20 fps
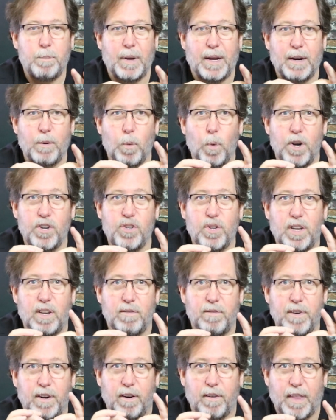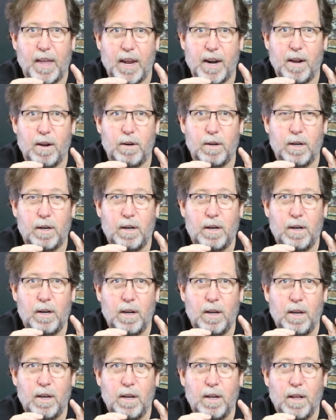But once you can figure that out,
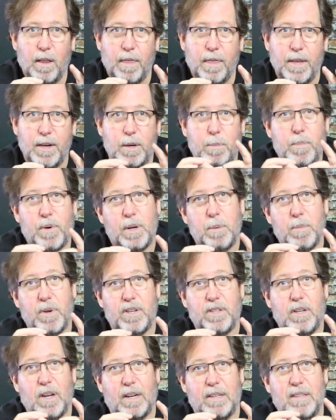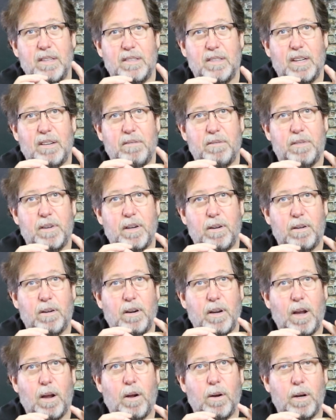then you pretty much got this thing
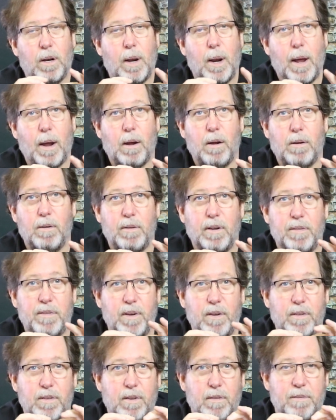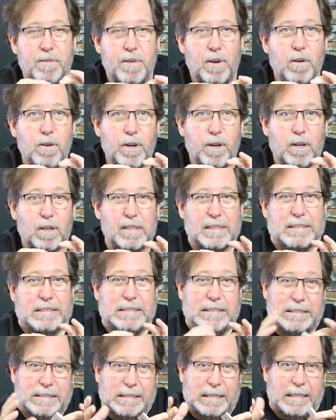figured out. Now, if there's a failure,
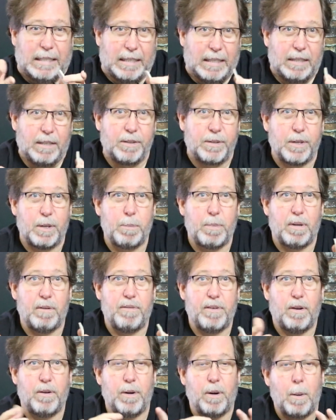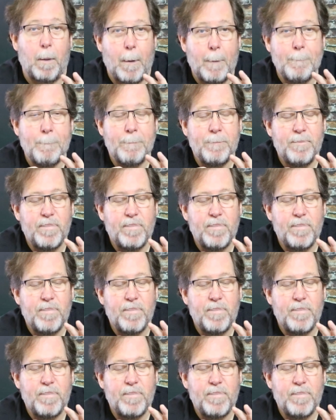there's gonna be a failure,